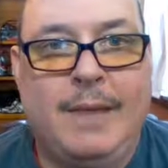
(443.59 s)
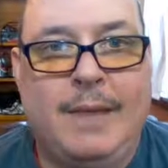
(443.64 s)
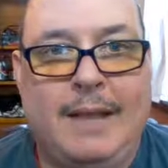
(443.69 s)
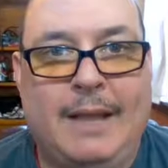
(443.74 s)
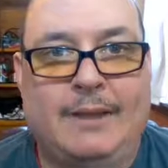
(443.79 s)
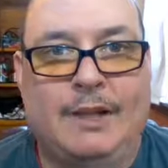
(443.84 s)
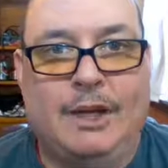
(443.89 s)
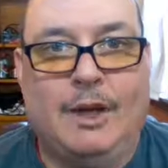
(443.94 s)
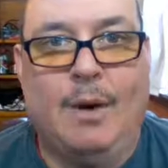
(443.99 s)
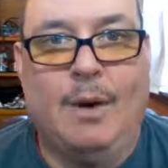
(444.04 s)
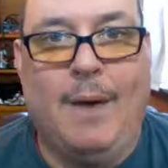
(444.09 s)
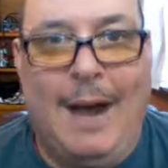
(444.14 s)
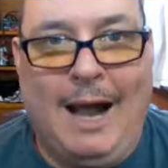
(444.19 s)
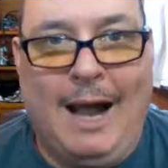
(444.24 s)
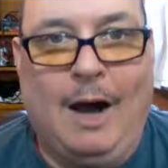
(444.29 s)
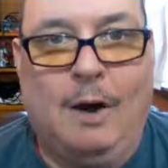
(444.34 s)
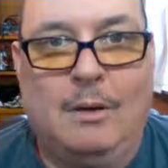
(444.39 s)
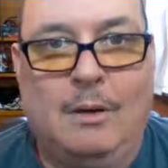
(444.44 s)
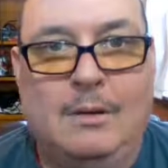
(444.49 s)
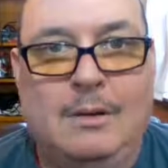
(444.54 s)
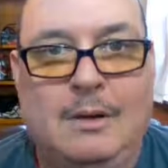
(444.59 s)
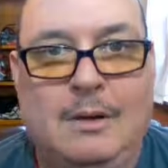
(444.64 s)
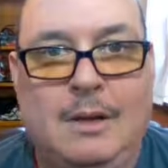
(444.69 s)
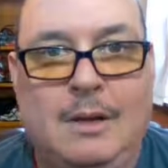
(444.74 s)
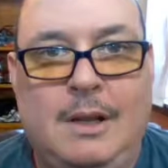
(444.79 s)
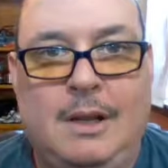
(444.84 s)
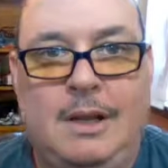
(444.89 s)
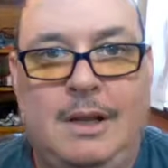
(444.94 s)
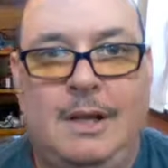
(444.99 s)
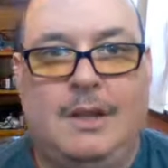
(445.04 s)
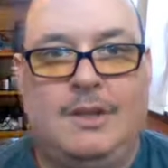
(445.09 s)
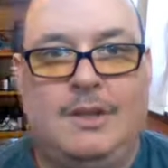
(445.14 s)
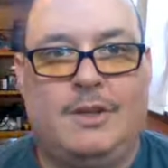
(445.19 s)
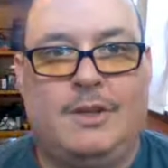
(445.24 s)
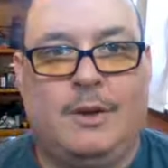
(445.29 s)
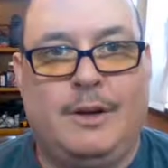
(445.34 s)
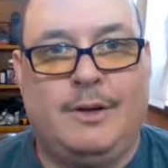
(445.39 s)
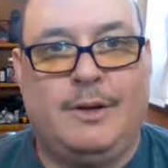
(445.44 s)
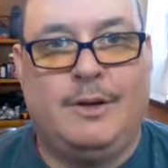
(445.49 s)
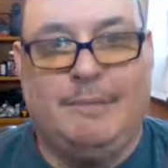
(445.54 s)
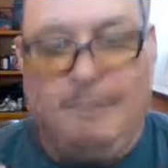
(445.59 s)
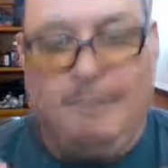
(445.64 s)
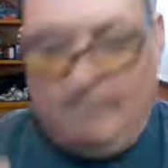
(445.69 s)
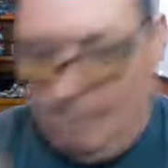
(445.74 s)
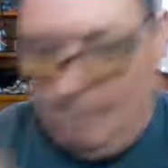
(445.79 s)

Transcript: and the know-how. So you're,